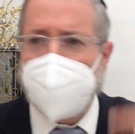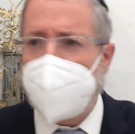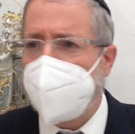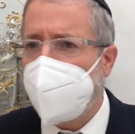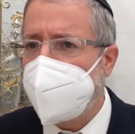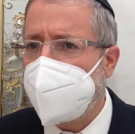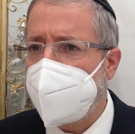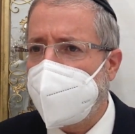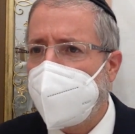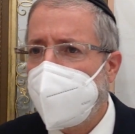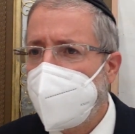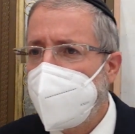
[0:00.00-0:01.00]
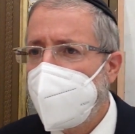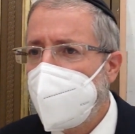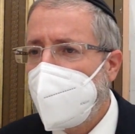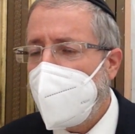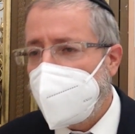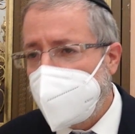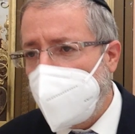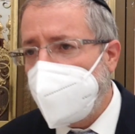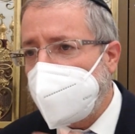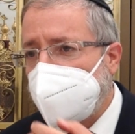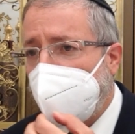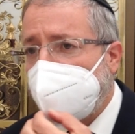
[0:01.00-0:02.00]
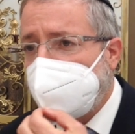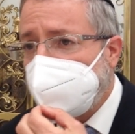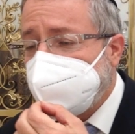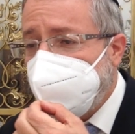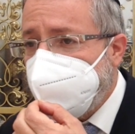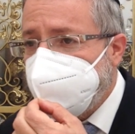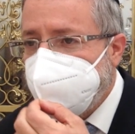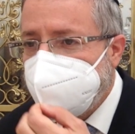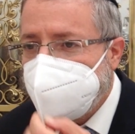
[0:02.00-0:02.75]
dveikut. And then Be'ezrat Hashem,